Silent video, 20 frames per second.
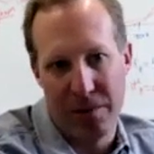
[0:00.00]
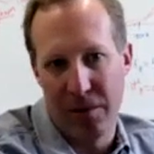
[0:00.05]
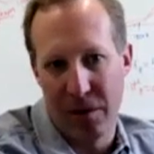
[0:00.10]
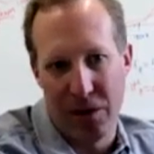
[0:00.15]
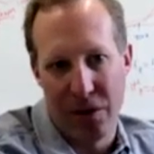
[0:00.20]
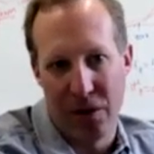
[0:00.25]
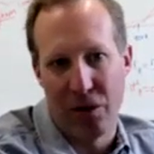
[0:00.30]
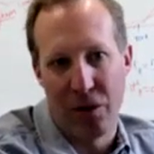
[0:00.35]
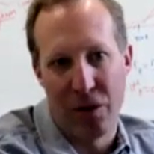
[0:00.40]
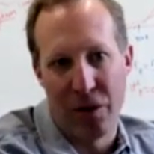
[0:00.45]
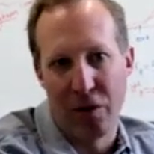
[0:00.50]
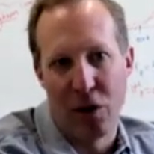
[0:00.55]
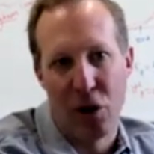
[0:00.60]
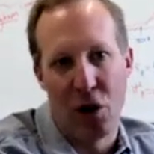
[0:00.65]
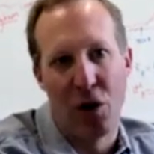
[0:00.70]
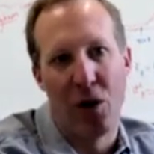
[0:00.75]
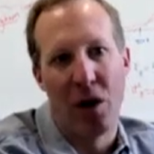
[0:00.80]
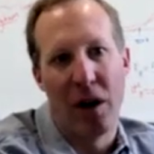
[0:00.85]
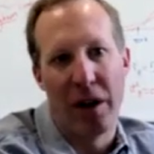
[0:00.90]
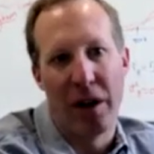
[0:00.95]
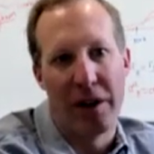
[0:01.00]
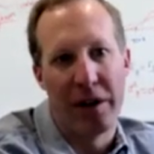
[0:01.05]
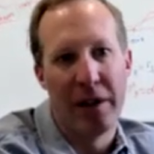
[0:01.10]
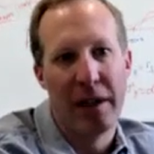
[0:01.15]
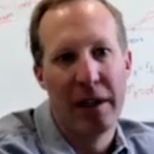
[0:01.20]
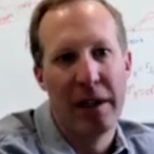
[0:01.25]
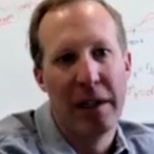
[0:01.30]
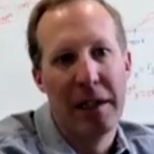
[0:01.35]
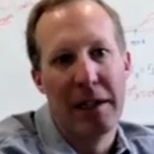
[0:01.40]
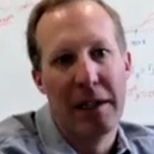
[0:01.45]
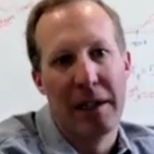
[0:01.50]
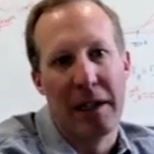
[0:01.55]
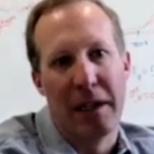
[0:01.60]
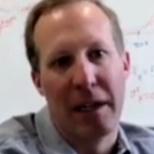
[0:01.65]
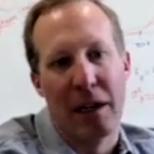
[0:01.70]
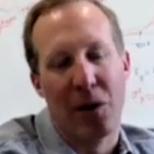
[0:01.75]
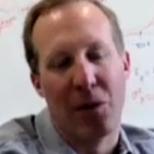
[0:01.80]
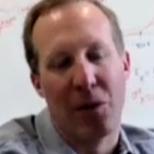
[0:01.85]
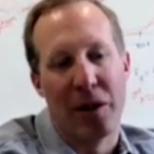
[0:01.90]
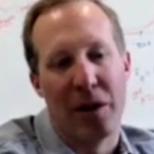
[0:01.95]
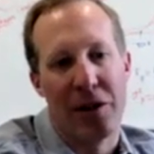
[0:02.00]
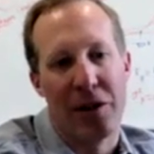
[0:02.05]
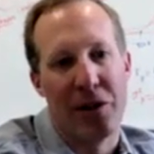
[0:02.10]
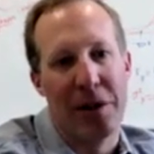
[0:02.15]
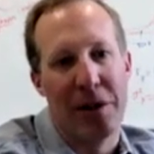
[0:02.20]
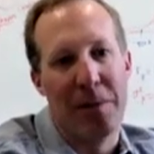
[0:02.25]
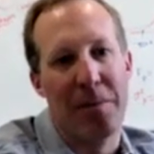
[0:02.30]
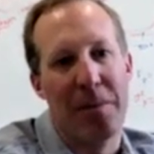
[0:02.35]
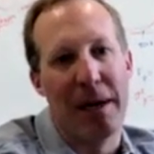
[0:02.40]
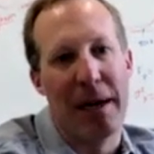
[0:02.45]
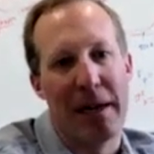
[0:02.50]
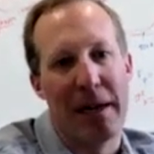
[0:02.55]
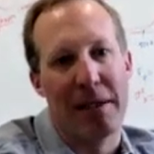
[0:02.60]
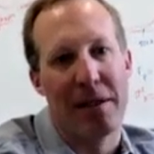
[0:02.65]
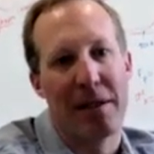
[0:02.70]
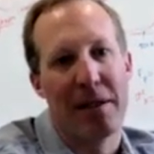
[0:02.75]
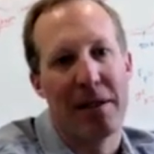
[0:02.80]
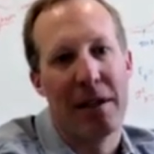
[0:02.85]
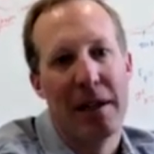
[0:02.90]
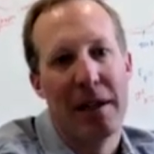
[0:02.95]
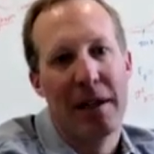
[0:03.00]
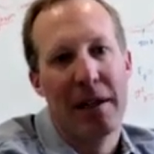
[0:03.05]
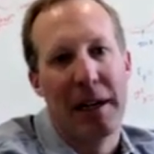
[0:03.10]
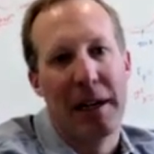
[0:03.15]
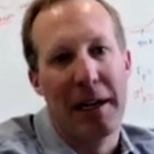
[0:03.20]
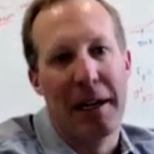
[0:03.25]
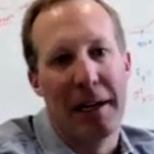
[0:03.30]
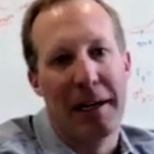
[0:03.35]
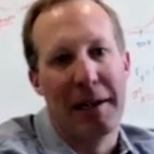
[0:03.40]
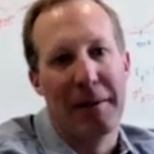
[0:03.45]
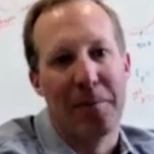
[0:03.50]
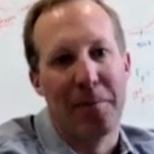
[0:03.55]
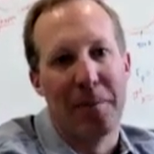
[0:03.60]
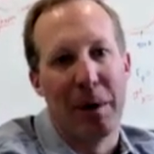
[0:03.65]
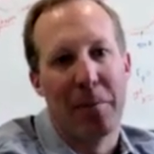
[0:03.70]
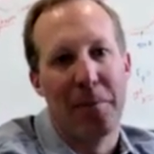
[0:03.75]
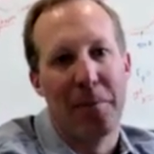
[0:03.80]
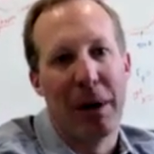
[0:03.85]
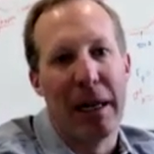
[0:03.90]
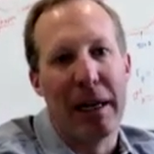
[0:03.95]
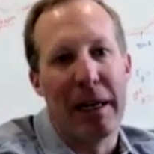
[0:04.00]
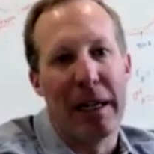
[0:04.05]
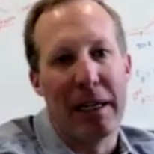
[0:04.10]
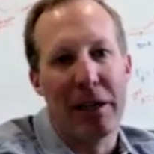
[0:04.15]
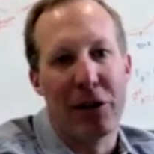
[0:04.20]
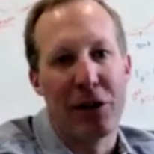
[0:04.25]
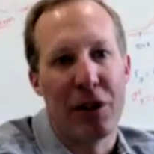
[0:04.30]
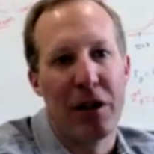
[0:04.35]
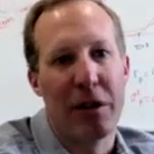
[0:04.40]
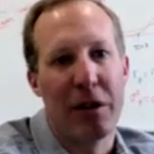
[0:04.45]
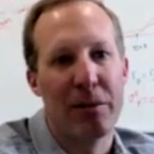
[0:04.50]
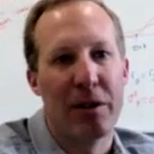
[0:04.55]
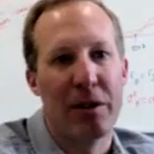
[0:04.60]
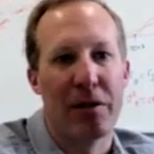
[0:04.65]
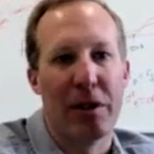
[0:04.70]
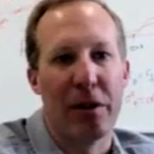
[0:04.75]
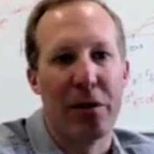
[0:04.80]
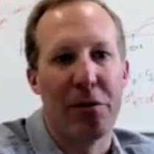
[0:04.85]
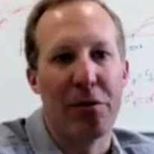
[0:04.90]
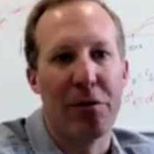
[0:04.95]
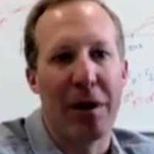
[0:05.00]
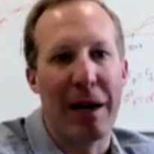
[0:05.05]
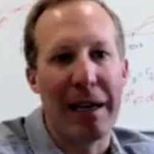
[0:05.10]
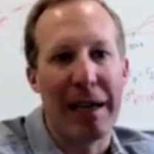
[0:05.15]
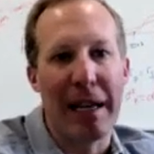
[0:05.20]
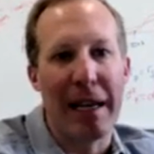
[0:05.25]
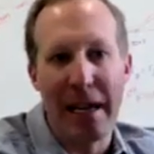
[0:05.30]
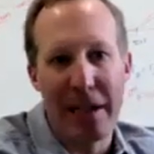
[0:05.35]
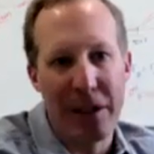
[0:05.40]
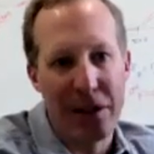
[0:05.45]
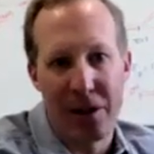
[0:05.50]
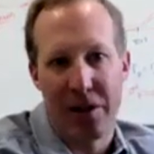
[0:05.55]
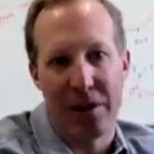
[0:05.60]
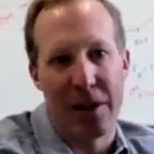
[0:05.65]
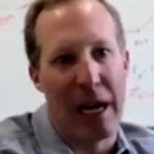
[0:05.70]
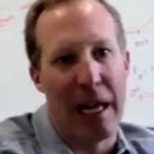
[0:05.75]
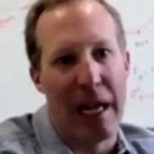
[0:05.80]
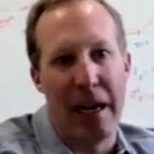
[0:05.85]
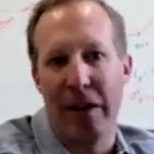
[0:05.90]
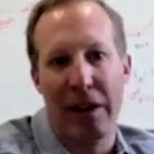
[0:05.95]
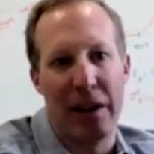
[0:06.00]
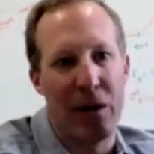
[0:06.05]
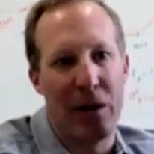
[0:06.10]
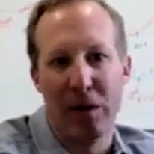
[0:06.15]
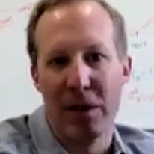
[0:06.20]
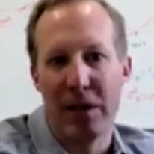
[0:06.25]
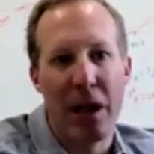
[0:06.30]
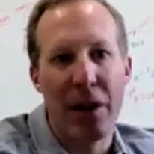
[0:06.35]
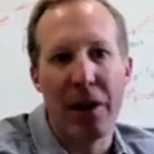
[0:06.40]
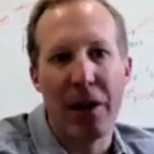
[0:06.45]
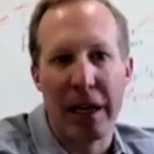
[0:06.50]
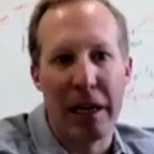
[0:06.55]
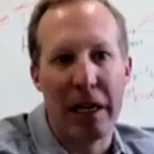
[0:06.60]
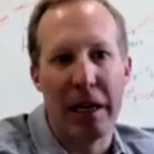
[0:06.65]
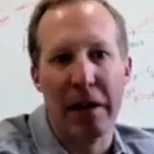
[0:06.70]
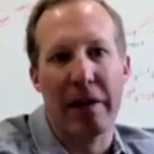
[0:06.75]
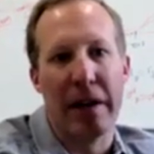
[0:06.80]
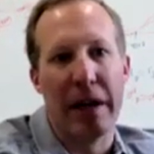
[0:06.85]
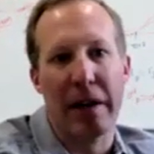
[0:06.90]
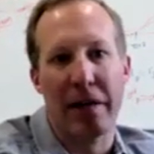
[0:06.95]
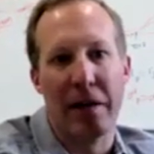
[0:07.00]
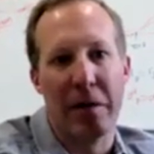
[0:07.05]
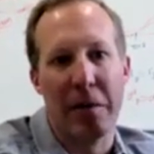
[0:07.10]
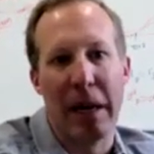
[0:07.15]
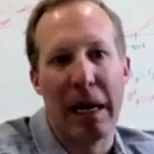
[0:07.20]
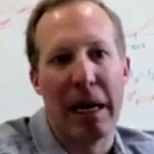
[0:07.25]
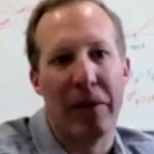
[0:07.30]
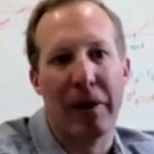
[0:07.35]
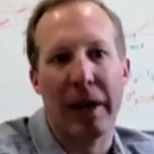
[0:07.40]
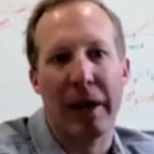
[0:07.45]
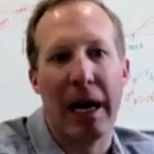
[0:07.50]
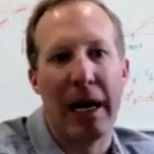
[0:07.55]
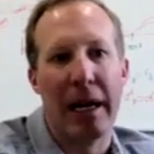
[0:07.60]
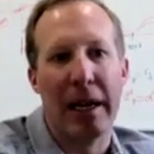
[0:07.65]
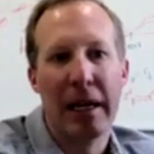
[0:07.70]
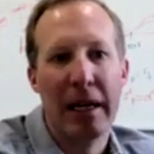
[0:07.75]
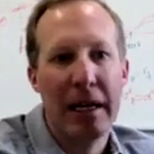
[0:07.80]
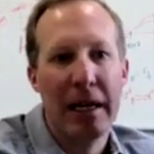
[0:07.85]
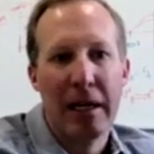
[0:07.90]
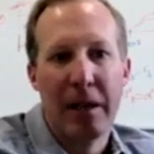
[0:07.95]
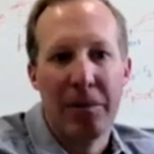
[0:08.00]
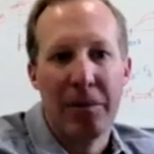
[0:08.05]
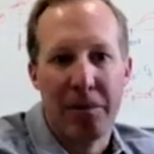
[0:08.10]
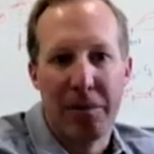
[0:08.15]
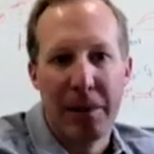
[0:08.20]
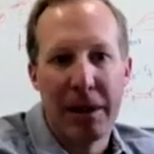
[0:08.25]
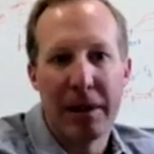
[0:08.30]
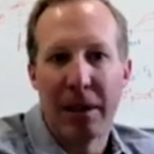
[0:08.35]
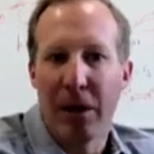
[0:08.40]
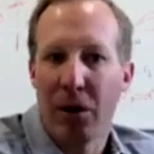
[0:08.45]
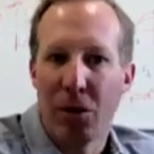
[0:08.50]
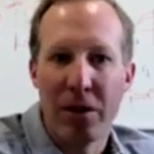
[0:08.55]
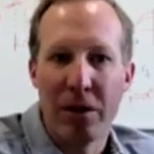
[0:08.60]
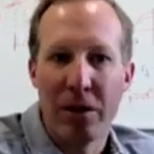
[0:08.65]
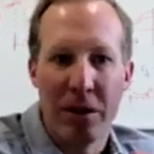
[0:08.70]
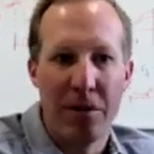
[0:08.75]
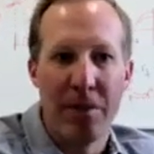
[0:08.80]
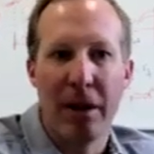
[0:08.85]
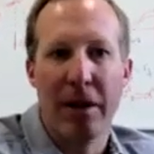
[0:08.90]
sort of go on Wall Street Bets. But in terms of the financial side of it, there was nothing innovative about that, but there was some